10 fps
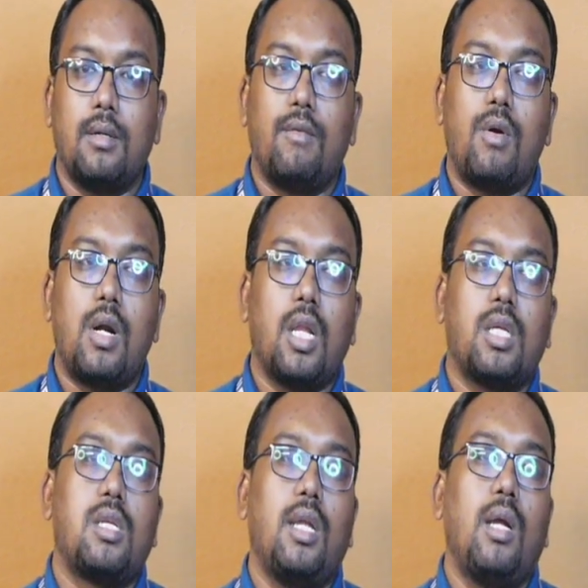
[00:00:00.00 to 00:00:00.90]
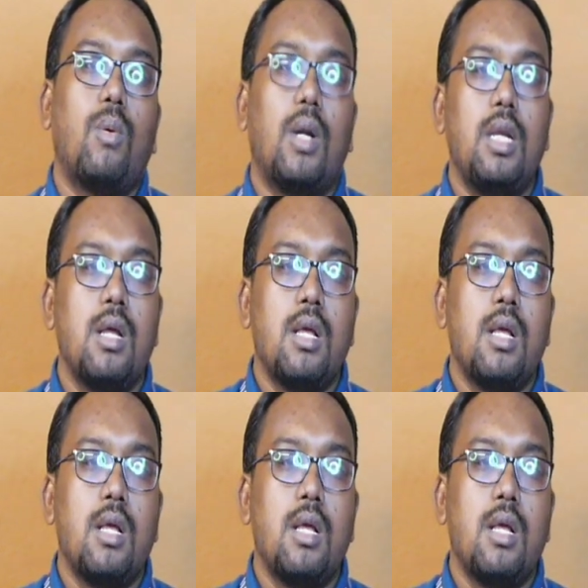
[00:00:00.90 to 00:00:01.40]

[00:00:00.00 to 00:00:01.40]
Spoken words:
What is link1?